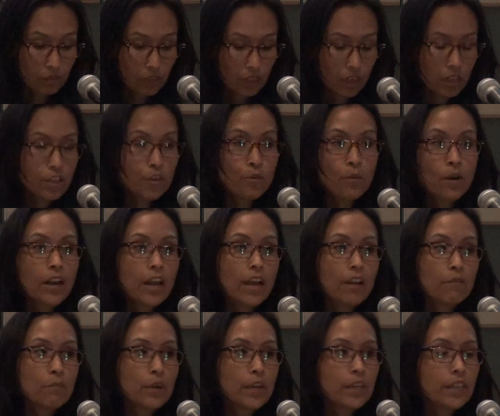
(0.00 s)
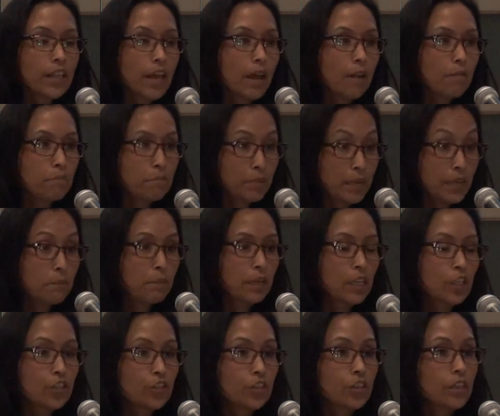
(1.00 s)
You want to break that big
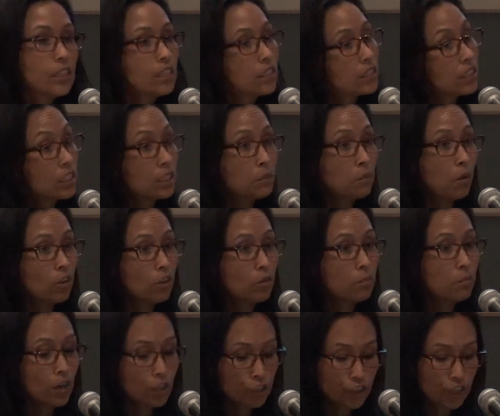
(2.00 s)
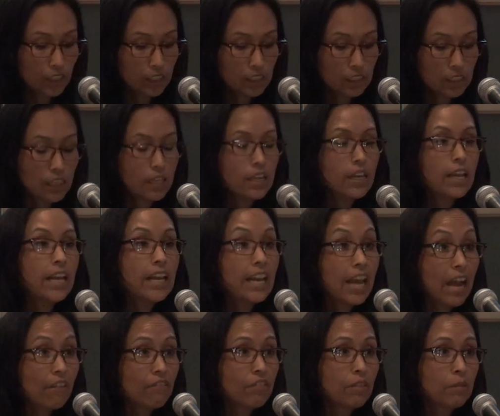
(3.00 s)
picture into smaller projects and
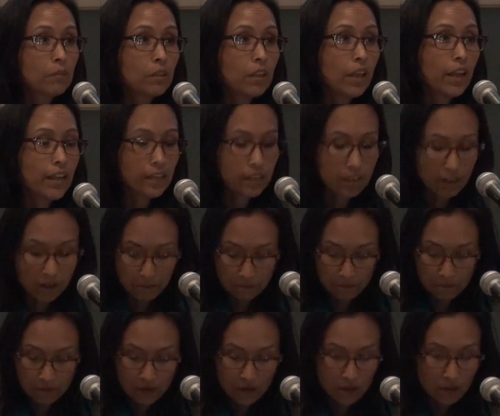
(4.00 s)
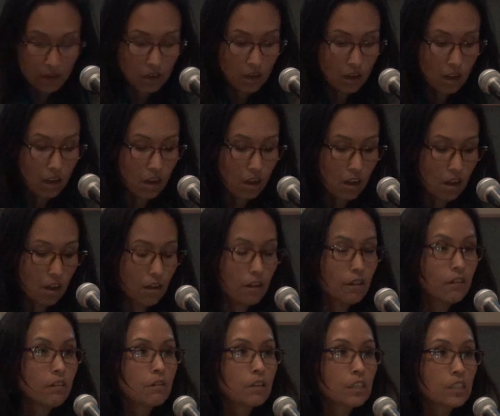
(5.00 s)
have them lined up,
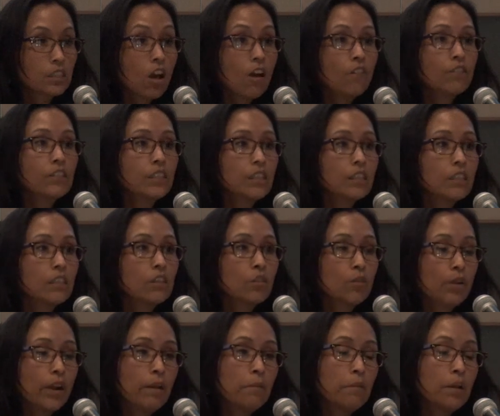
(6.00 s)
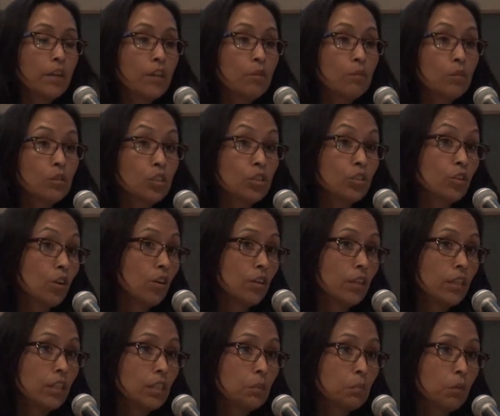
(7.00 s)
because often grant money will start
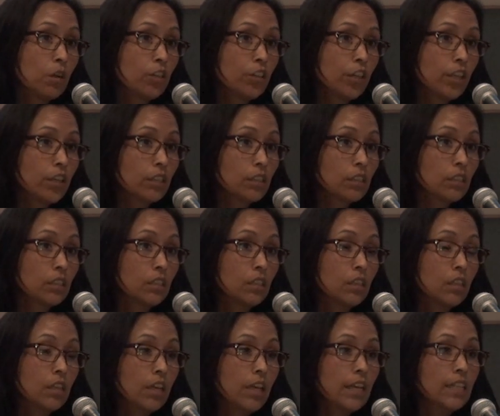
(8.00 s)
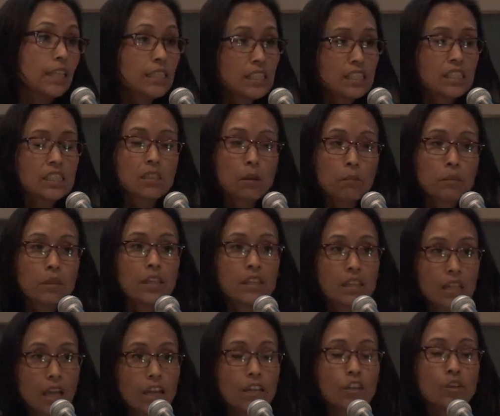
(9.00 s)
these projects. And this is something
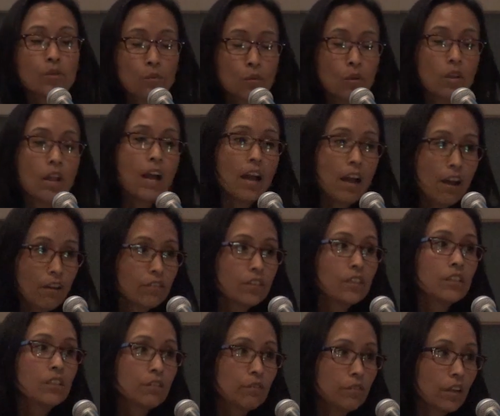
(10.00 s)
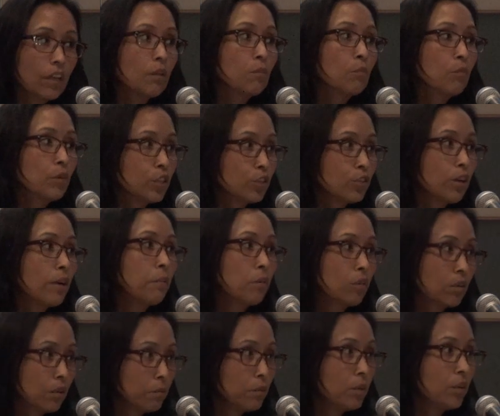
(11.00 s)
that you will have to develop with tribal
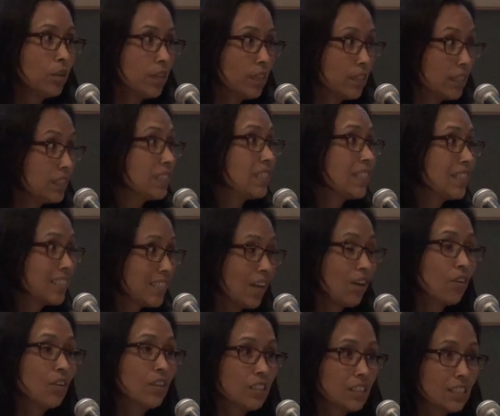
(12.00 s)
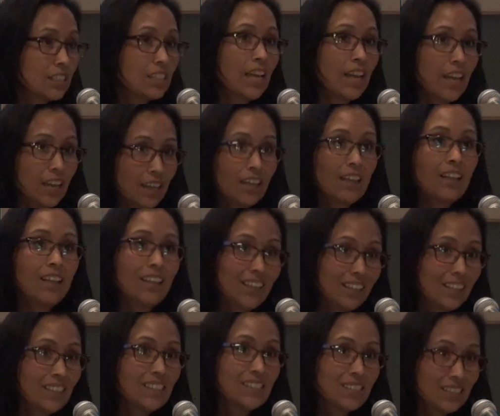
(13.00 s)
communities. Sit down and say,
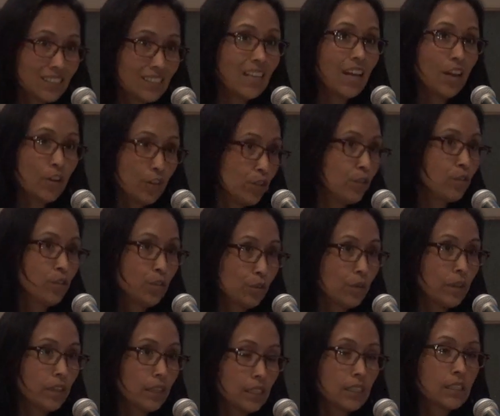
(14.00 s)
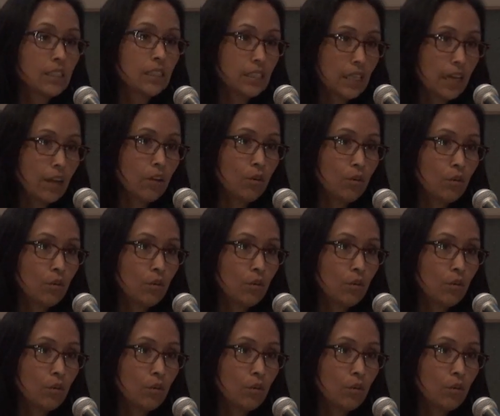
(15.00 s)
this is how you do it. This is how